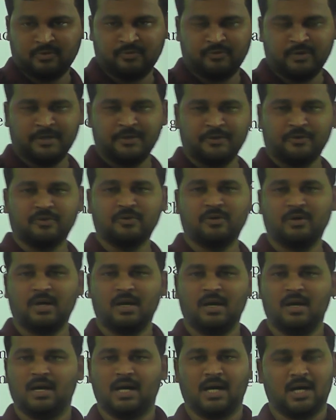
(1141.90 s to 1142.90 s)
video,
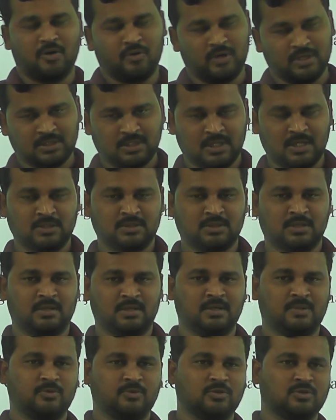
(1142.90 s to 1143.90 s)
I have discussed
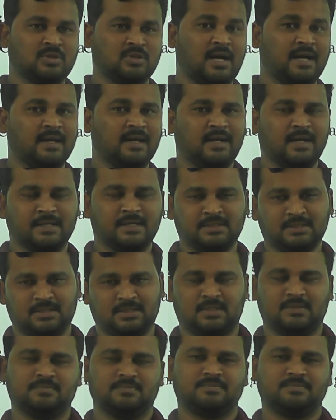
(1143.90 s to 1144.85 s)
about agriculture.